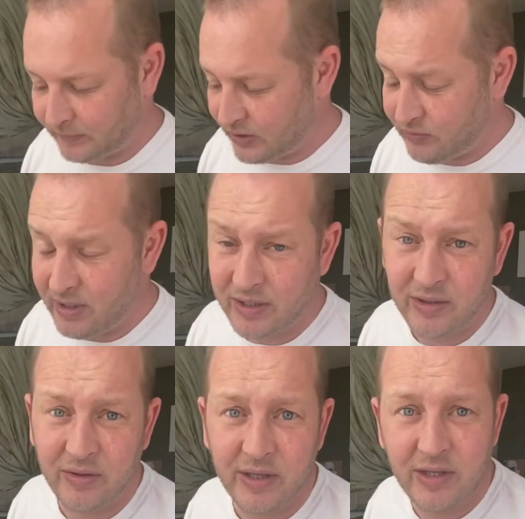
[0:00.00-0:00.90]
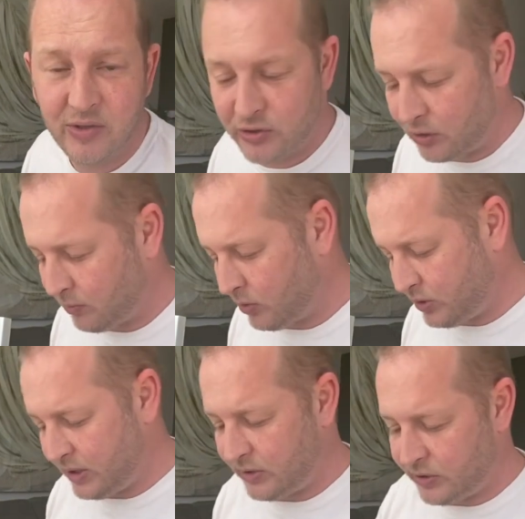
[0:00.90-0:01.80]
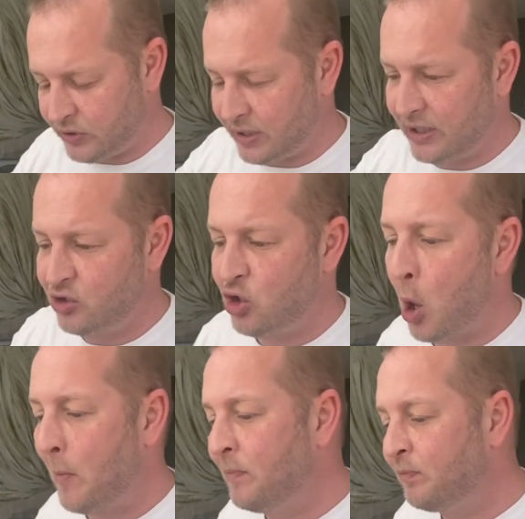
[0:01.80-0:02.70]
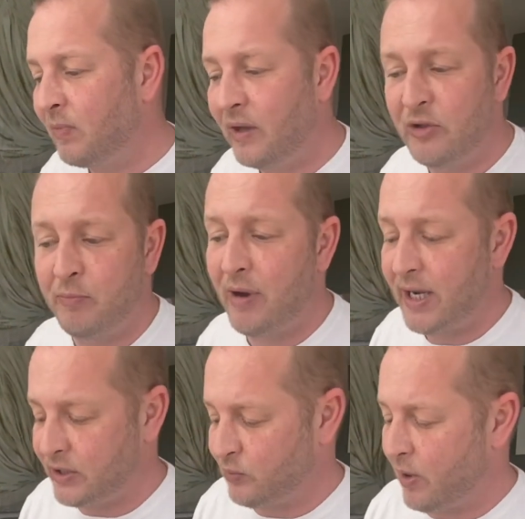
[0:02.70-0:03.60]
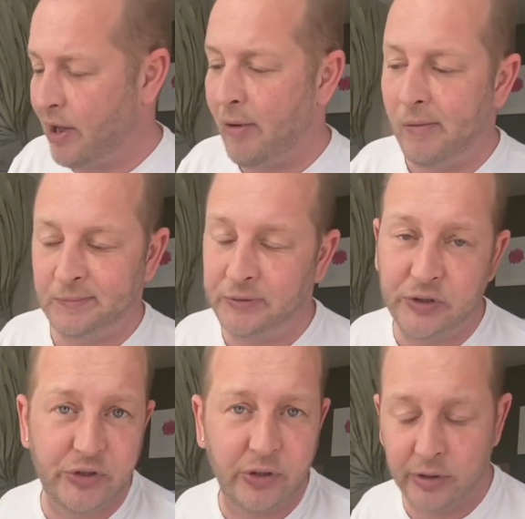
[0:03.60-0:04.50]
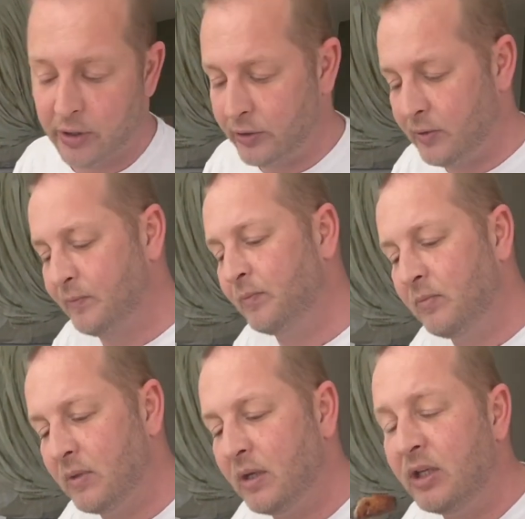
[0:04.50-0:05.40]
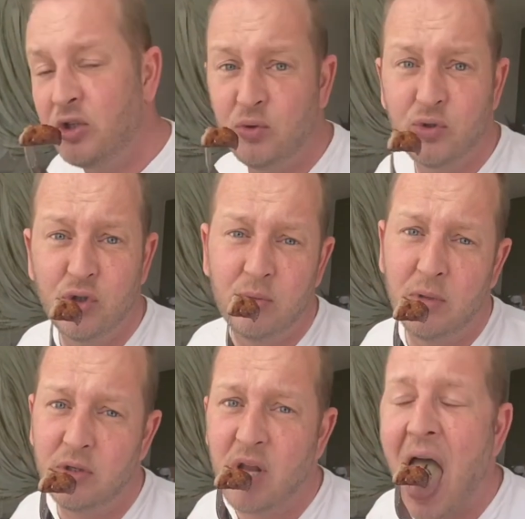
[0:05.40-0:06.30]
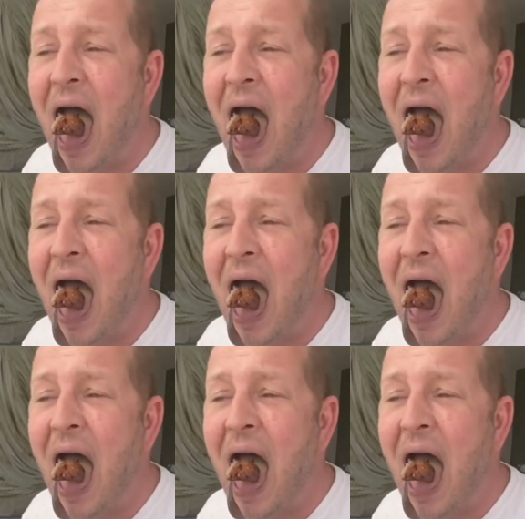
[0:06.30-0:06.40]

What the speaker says: It's really good, thank you so much. You did such a nice job. And the bread as well, it was so good. Thank you so much.